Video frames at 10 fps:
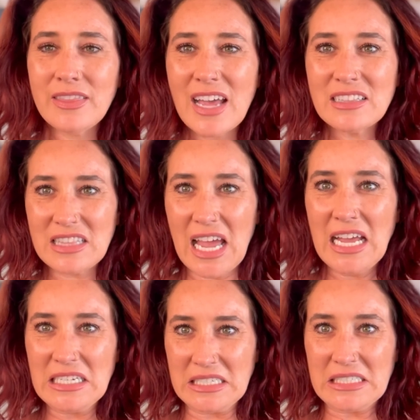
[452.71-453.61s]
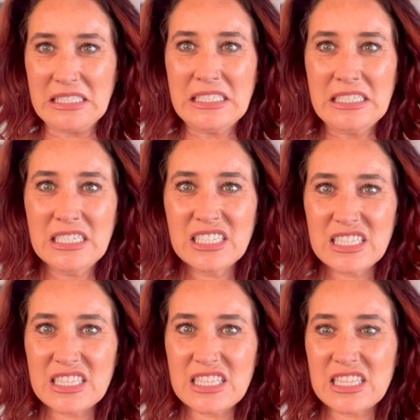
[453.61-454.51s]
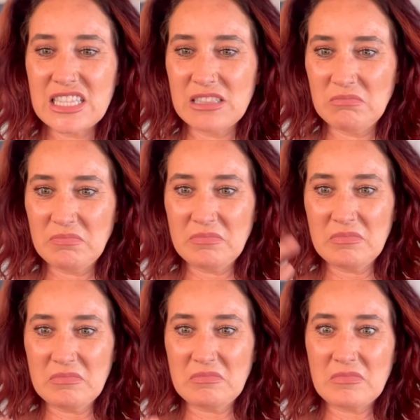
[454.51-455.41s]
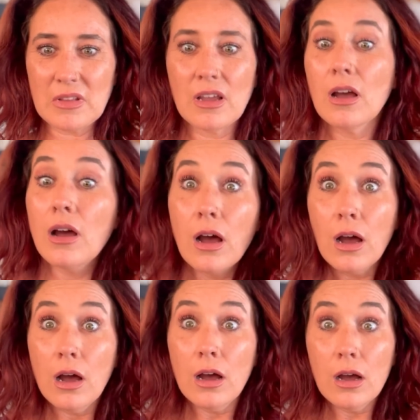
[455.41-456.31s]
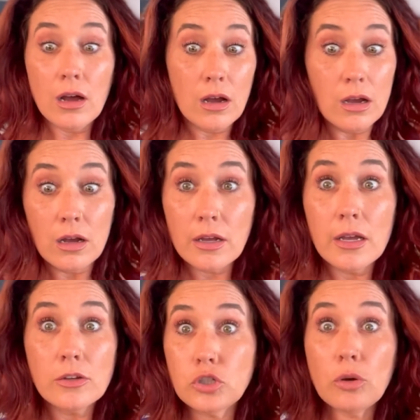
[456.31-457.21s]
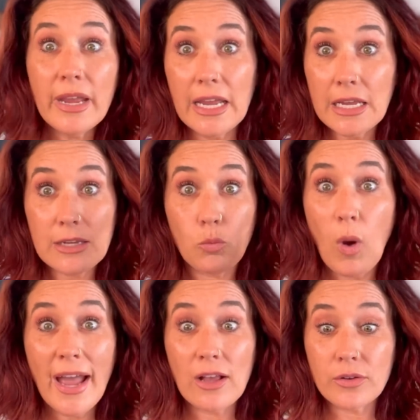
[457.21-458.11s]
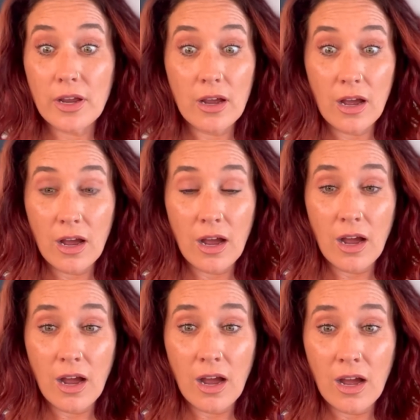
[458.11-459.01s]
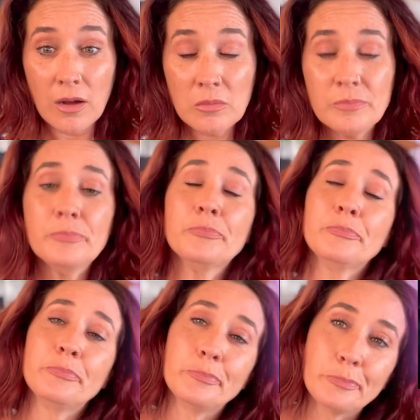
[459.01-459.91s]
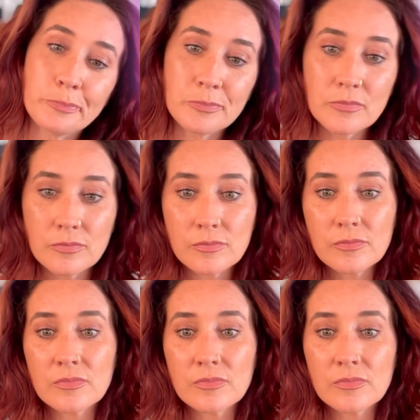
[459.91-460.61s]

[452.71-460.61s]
And that that come on and kiss the girl. Do it! Wild! Come on and kiss the girl.